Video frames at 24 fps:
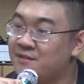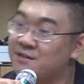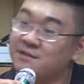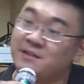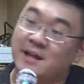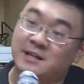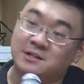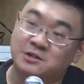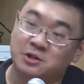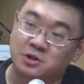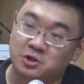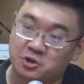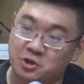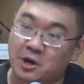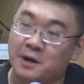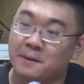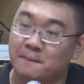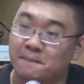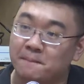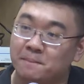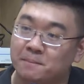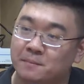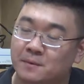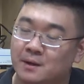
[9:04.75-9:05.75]
think that's a
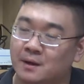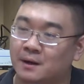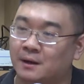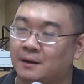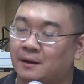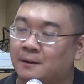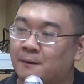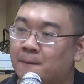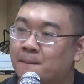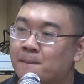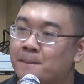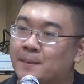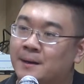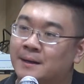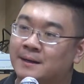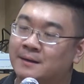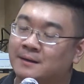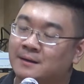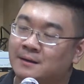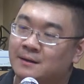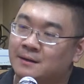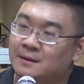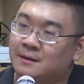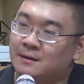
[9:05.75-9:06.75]
shame,
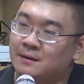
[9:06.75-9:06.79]
but